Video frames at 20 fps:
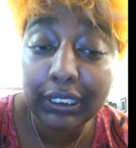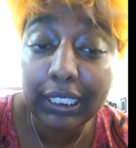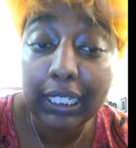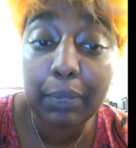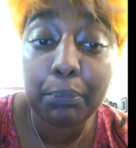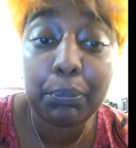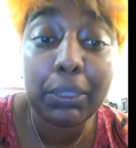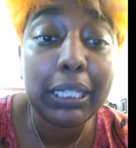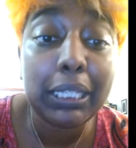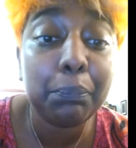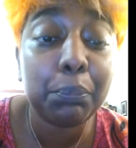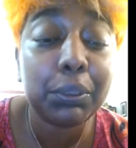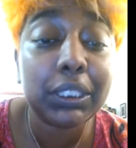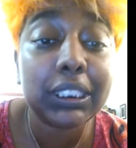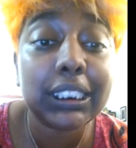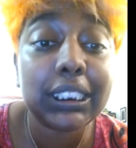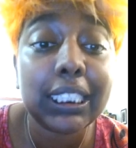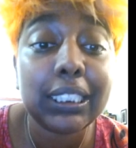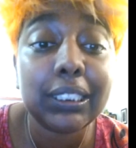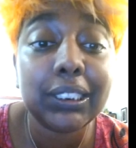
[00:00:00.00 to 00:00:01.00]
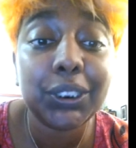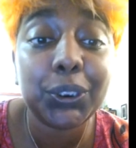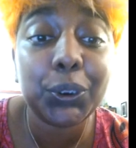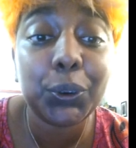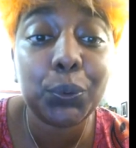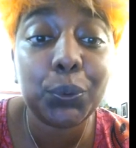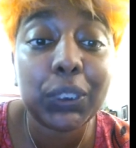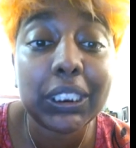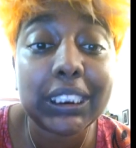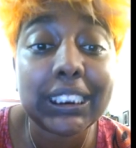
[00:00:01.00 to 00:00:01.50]
that are being presented
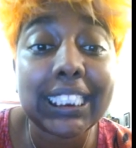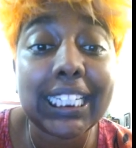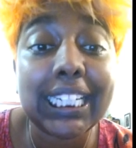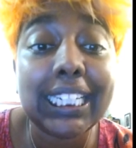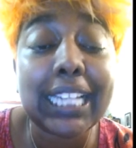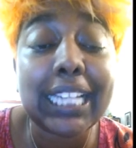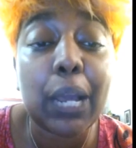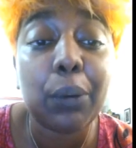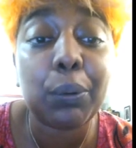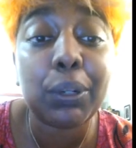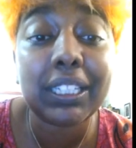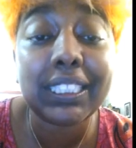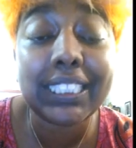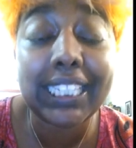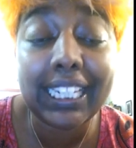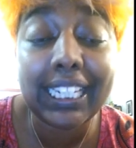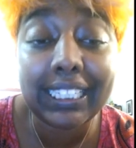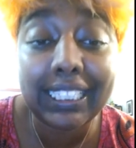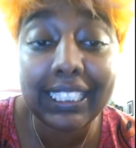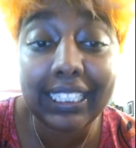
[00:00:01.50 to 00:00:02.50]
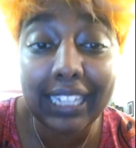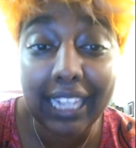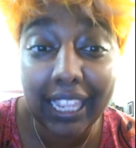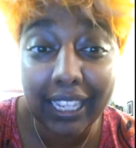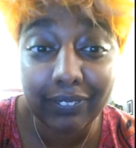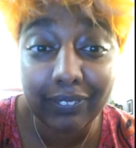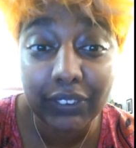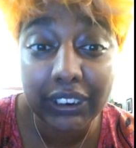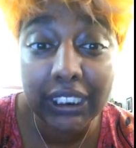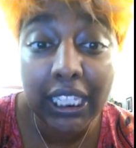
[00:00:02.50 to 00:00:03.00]
to us in our daily
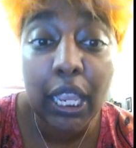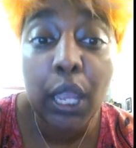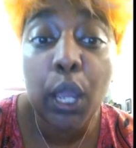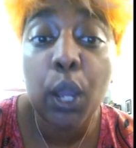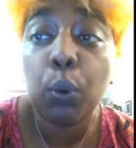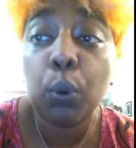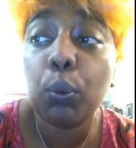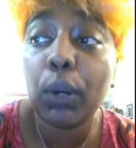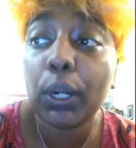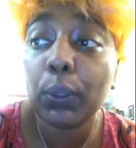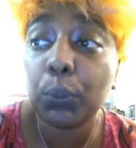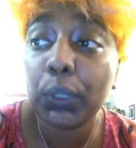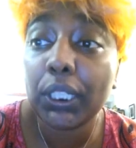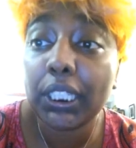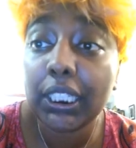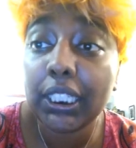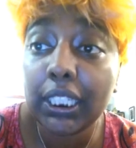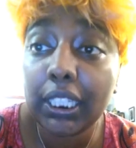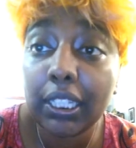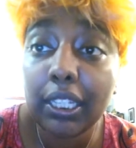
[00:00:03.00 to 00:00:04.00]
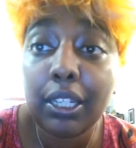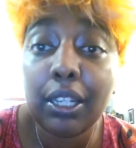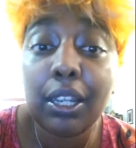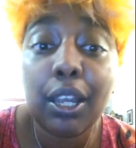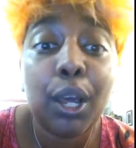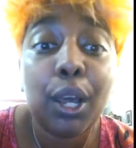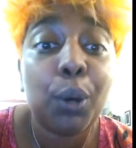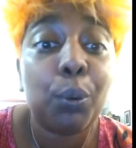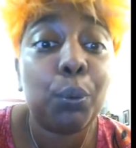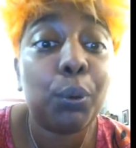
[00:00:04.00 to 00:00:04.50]
lives, what we hear,
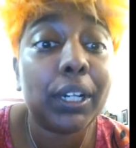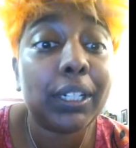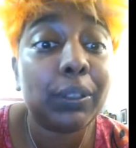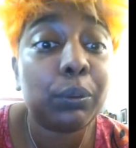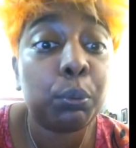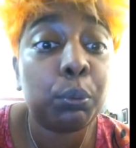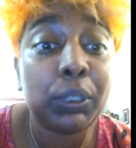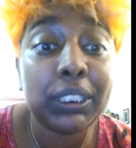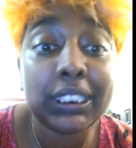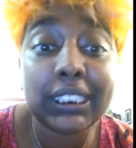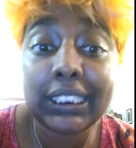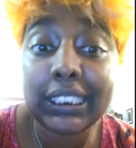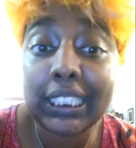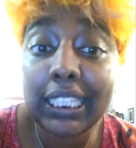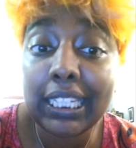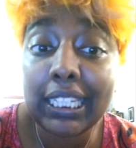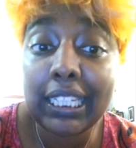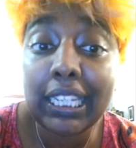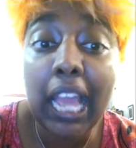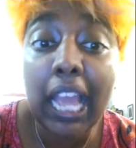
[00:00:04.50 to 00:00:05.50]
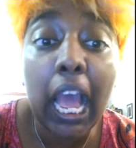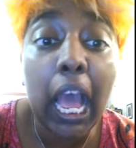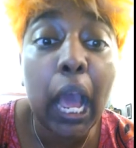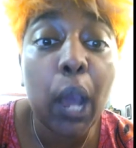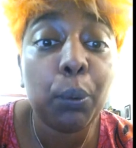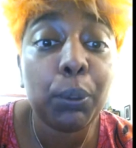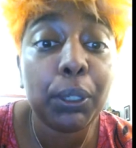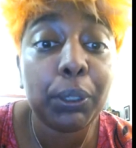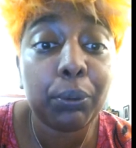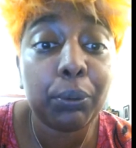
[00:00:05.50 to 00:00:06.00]
what we see,
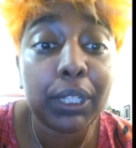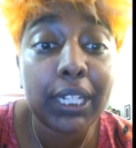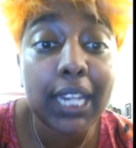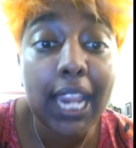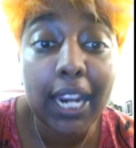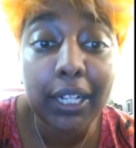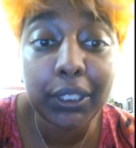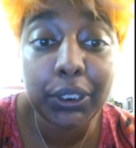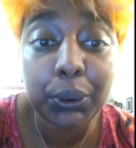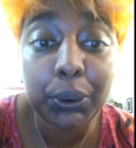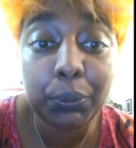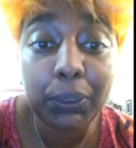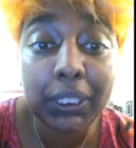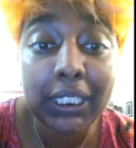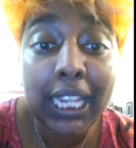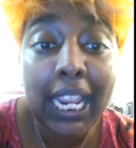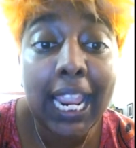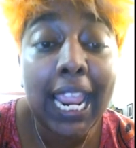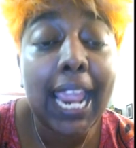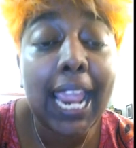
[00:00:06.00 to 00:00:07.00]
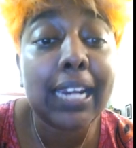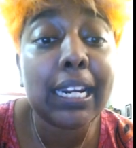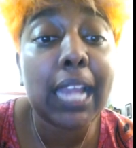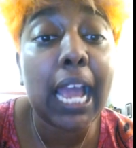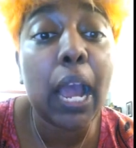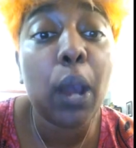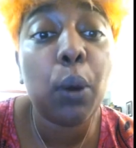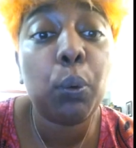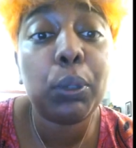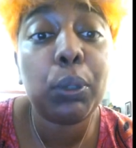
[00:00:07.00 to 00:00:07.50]
how we react to it, and
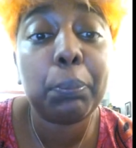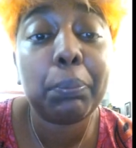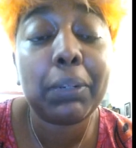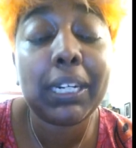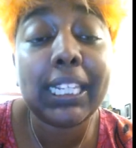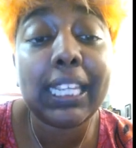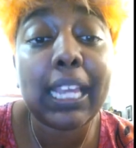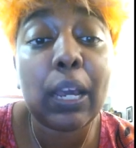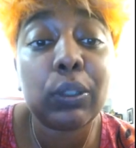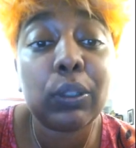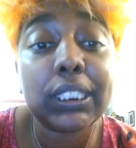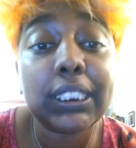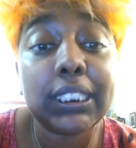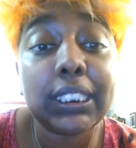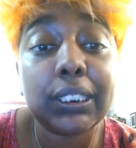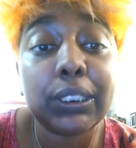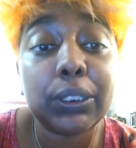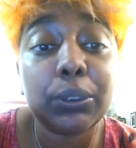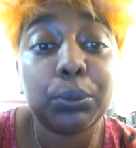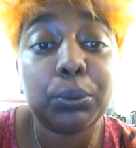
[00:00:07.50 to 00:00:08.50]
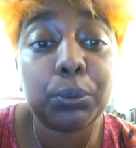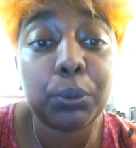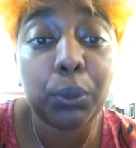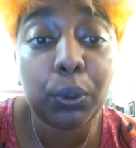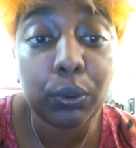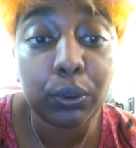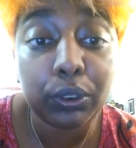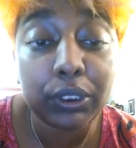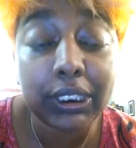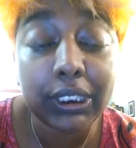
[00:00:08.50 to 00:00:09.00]
how we play out certain
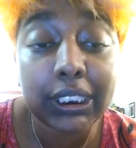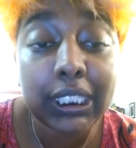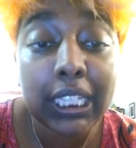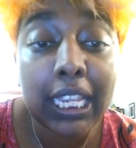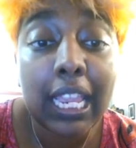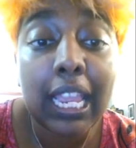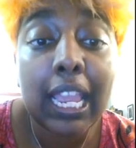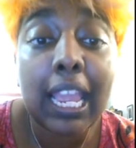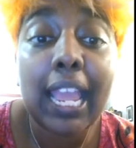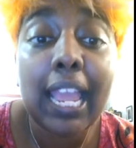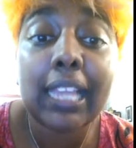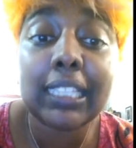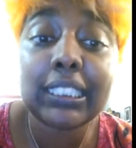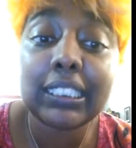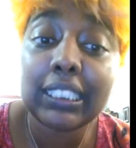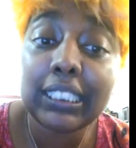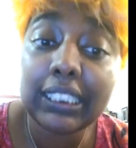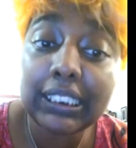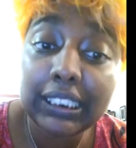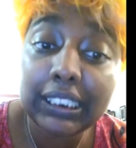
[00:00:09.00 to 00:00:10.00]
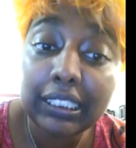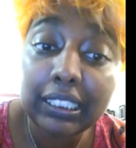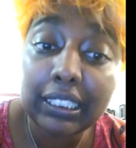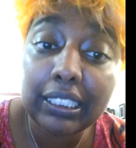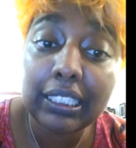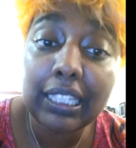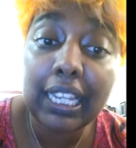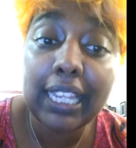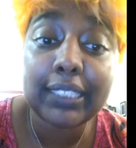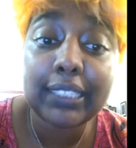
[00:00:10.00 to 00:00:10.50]
roles as
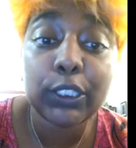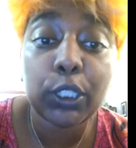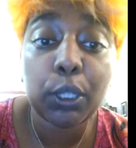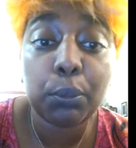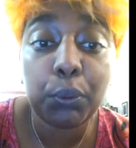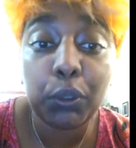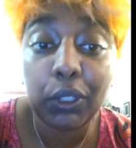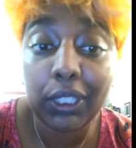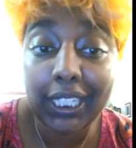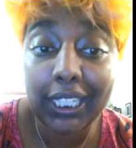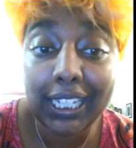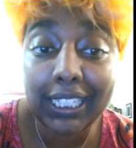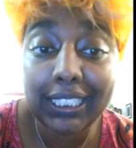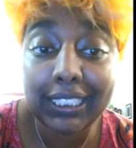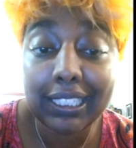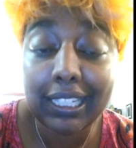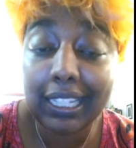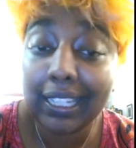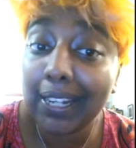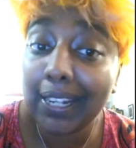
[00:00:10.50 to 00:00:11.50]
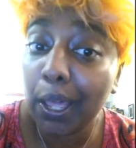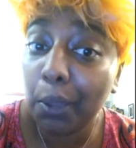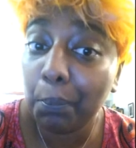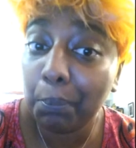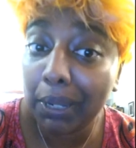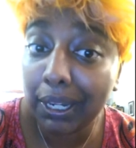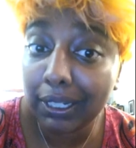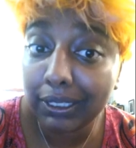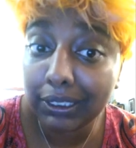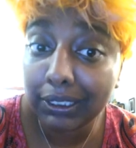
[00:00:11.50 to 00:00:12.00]
listener, as communicator in our
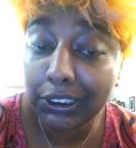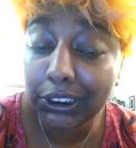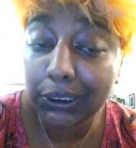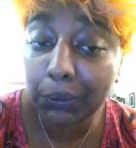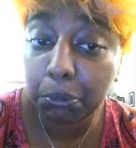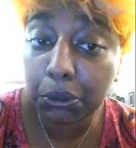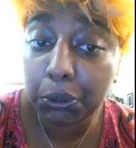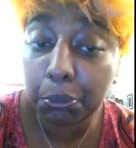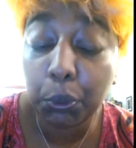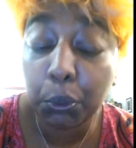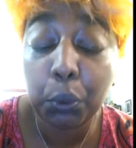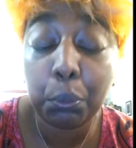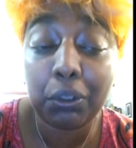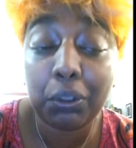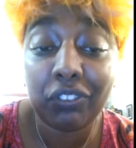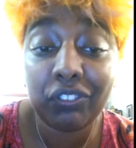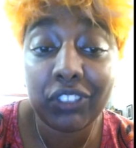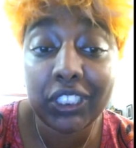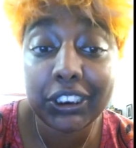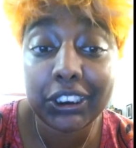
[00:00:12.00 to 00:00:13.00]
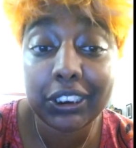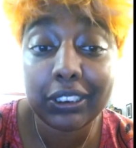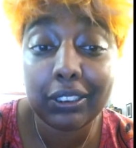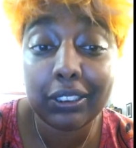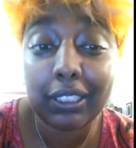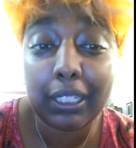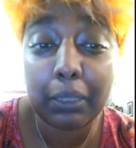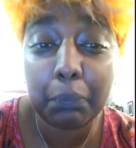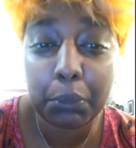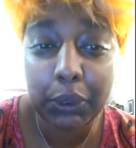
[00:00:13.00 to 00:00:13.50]
partnerships, both
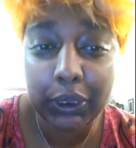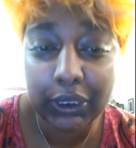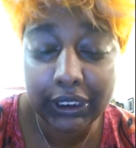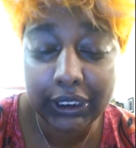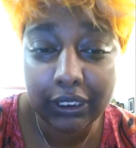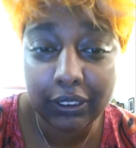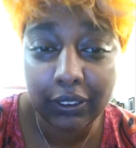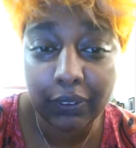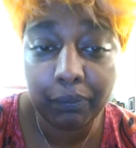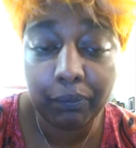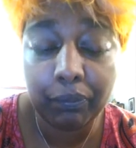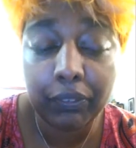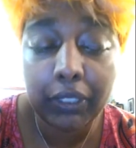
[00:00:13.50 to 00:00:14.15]
professional and personal.